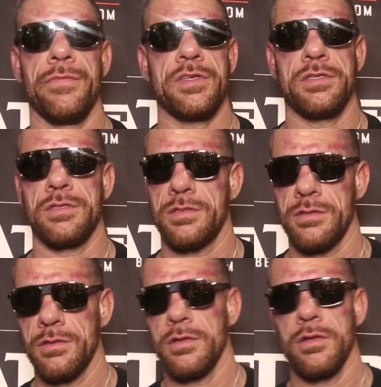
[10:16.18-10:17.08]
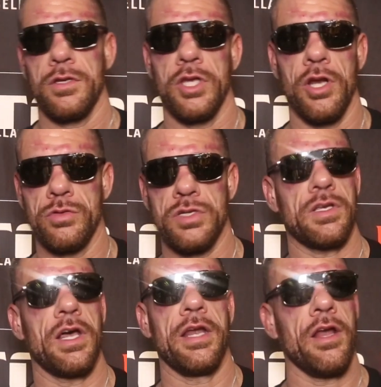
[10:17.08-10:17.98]
This is, you know,
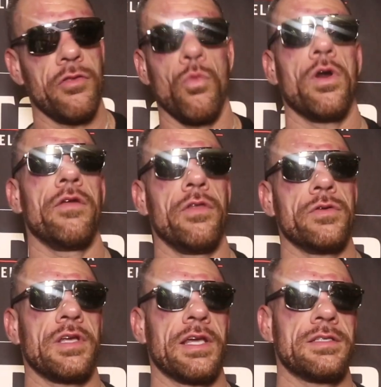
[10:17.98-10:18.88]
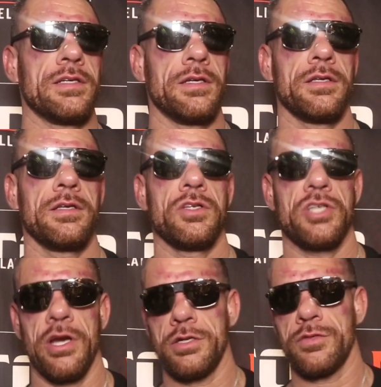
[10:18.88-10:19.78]
just another one of those I get to
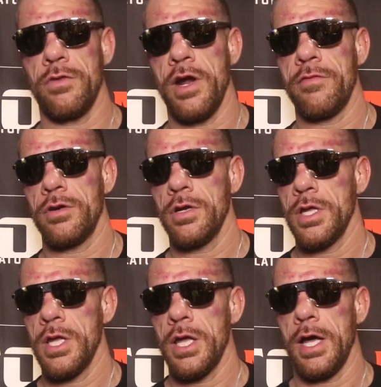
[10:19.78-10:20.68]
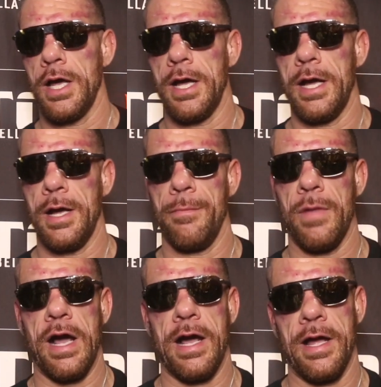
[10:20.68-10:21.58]
cherish forever.
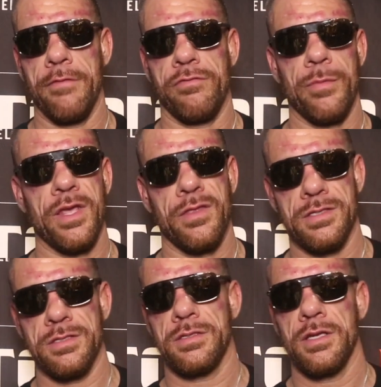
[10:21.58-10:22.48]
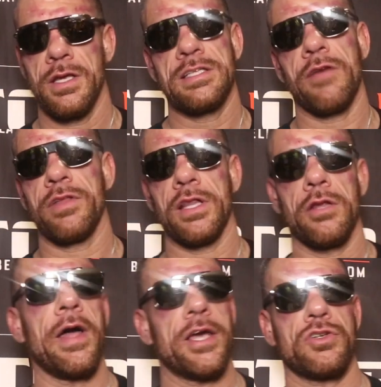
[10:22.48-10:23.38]
For me, this is definitely a
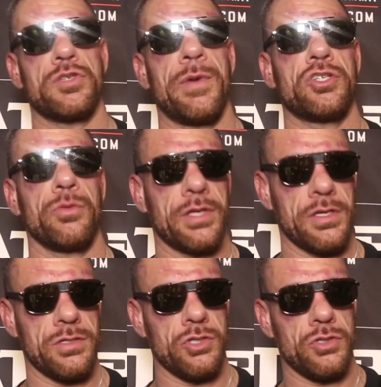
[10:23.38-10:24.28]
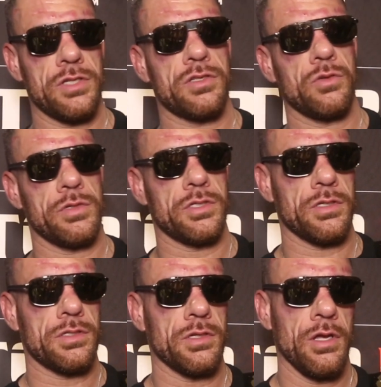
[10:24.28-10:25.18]
little extra special because jiu-jitsu is
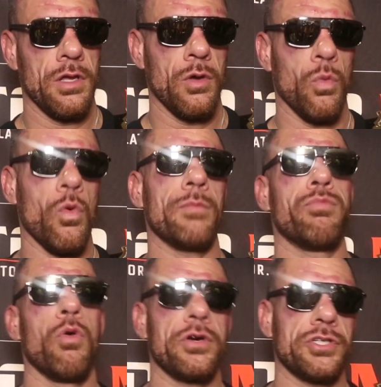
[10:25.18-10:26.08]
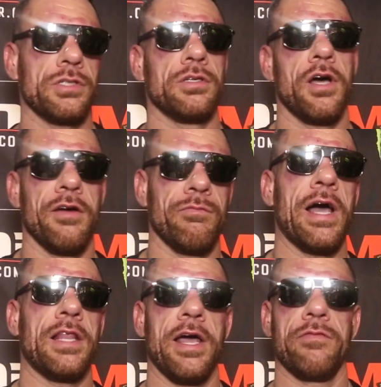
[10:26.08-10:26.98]
just one portion of
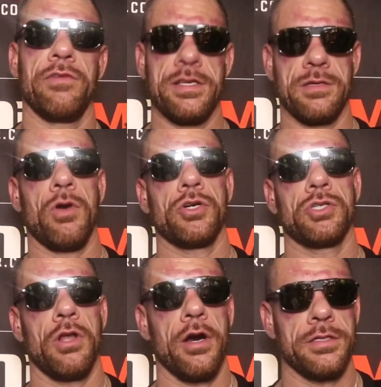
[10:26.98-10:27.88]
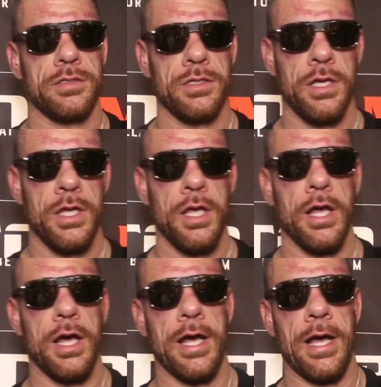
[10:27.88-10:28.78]
my life as a martial artist.
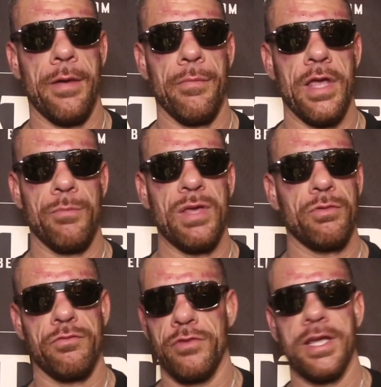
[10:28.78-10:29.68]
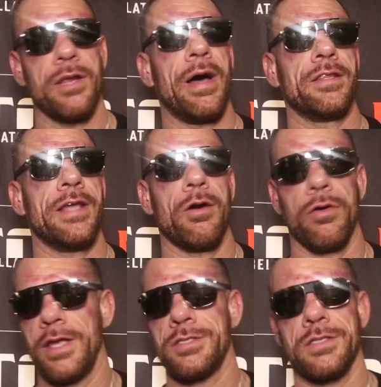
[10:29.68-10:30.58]
And people forget about that,
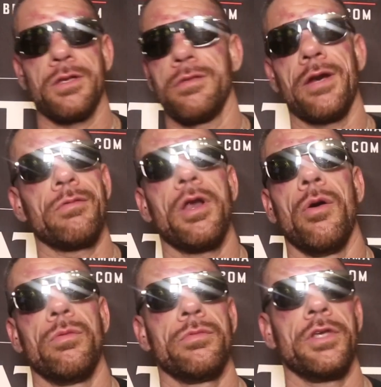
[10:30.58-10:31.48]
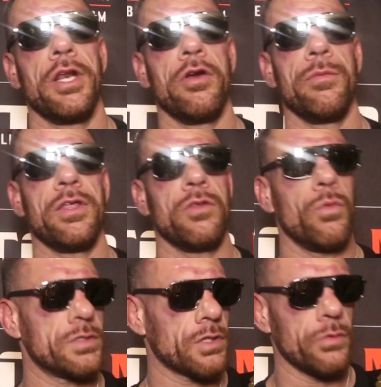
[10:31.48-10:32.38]
or they just don't, they don't know, you know what I mean? The
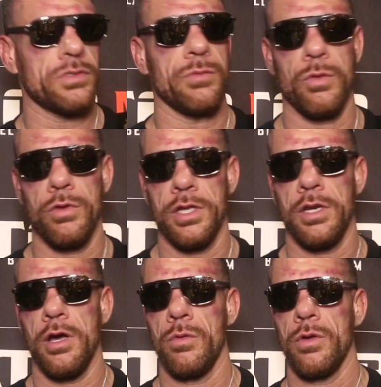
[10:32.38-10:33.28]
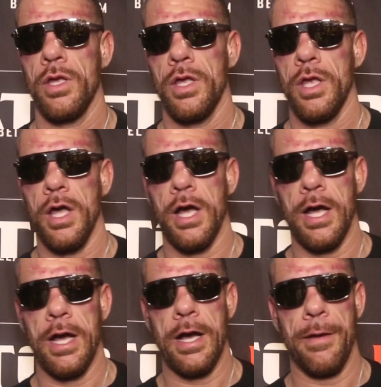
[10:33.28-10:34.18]
ones close to me really know.
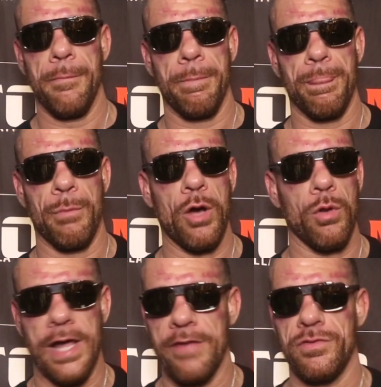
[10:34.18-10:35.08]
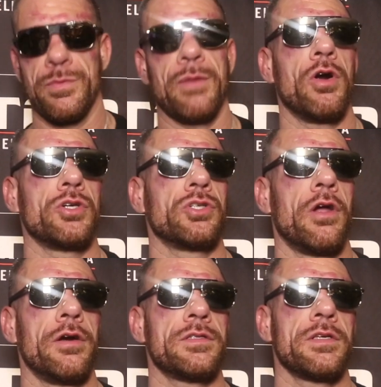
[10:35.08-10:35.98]
My whole life has been martial
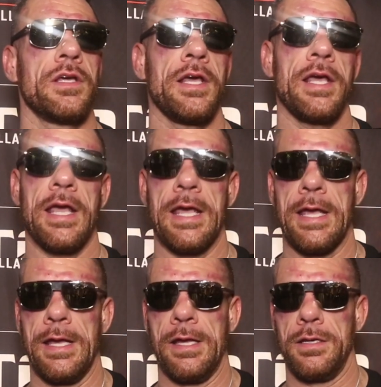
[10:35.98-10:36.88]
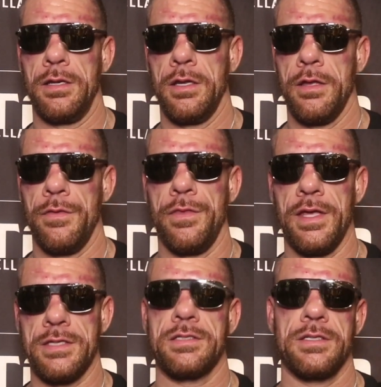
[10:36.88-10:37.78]
arts, and
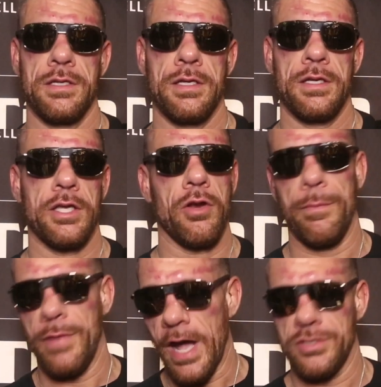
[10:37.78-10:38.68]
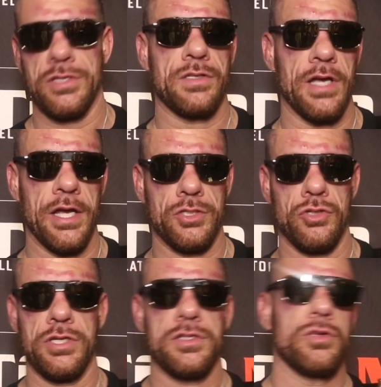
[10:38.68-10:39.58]
this, you know, I'm not just a
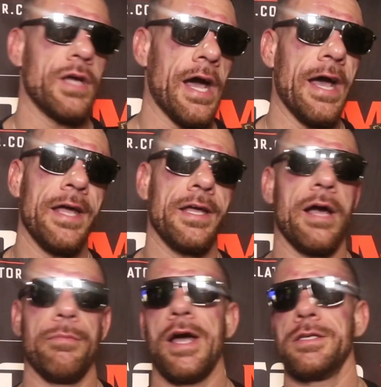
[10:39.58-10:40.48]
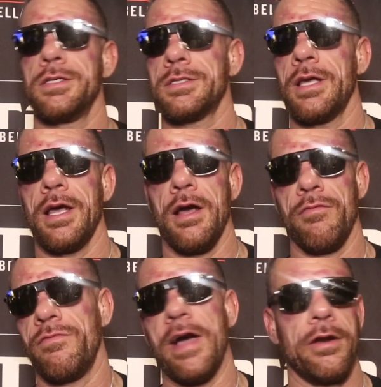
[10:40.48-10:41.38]
jiu-jitsu guy, I'm not just a
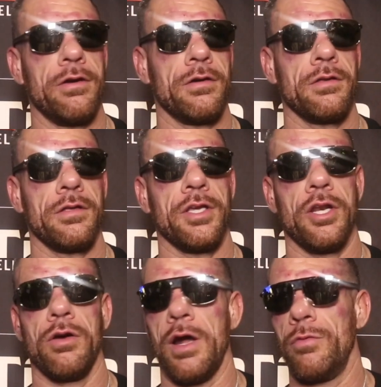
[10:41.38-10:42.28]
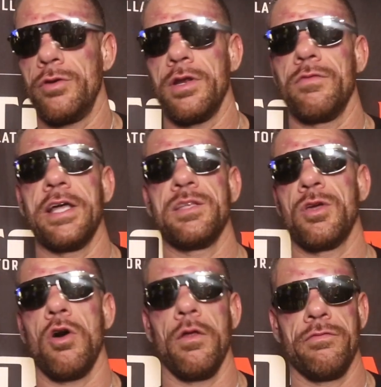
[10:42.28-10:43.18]
fighter, you know, I really don't even like to
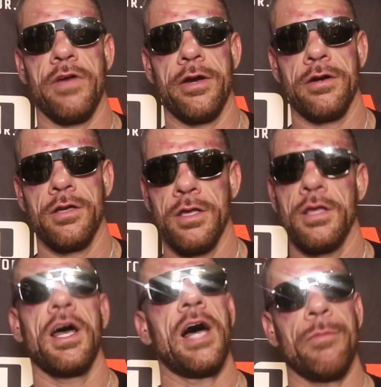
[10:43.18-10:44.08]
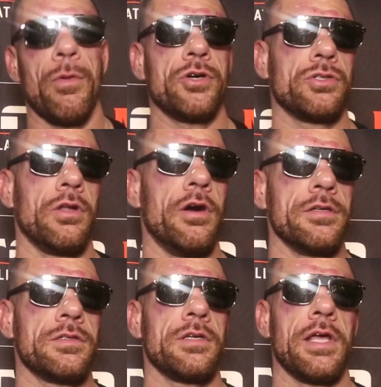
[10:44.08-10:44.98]
be called a fighter. I'm a martial
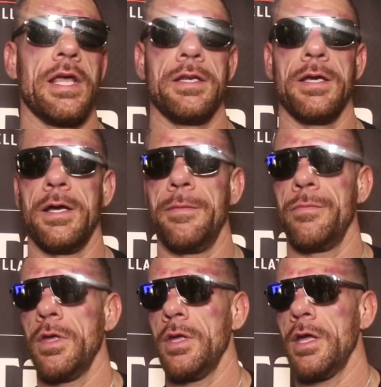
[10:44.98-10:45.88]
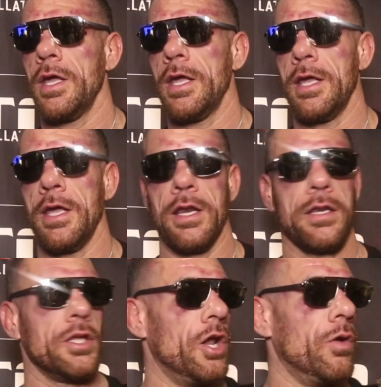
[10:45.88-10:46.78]
artist, and
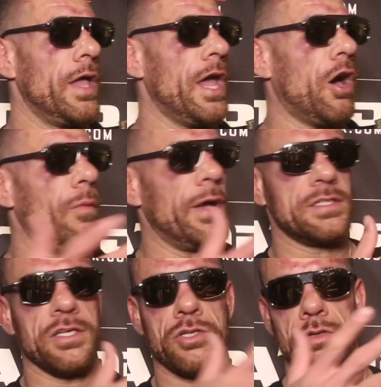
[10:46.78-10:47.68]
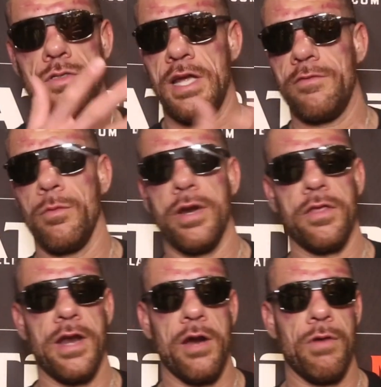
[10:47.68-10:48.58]
you know, all my teachers,
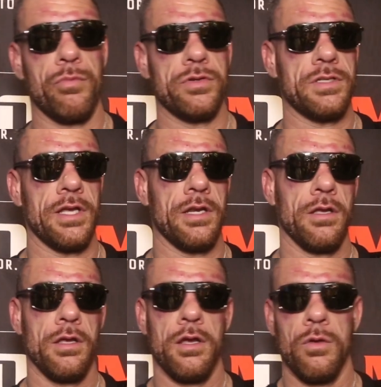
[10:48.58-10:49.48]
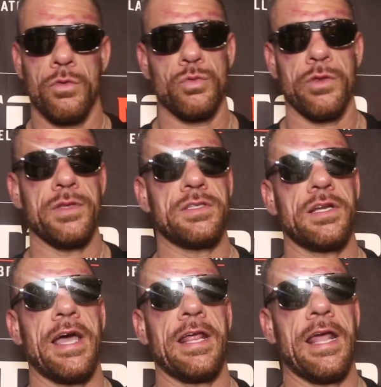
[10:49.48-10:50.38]
everybody that I represent was with me
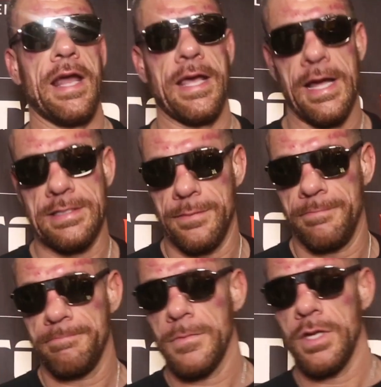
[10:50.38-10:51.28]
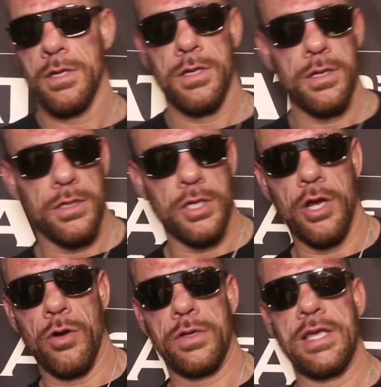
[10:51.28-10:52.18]
tonight, and I got to, you
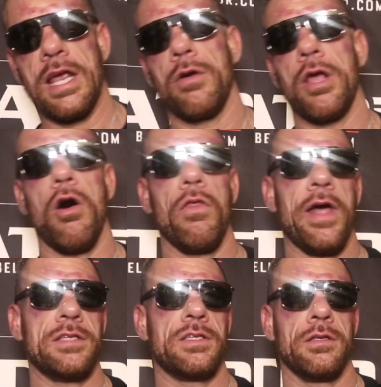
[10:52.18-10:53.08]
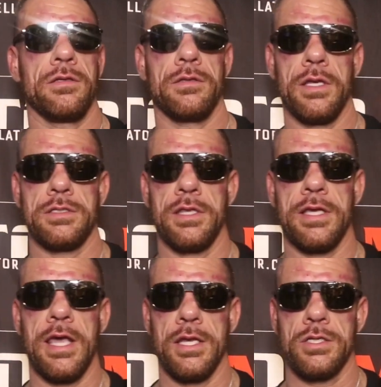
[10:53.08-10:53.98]
know, carry all that into the
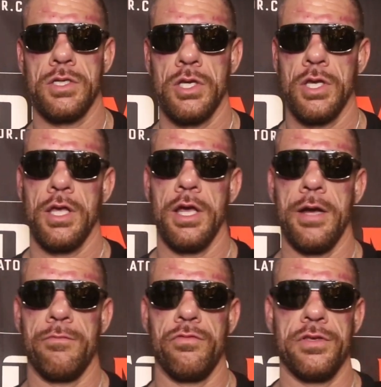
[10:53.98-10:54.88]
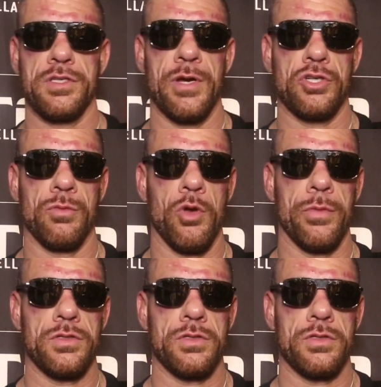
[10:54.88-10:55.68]
cage for this special moment.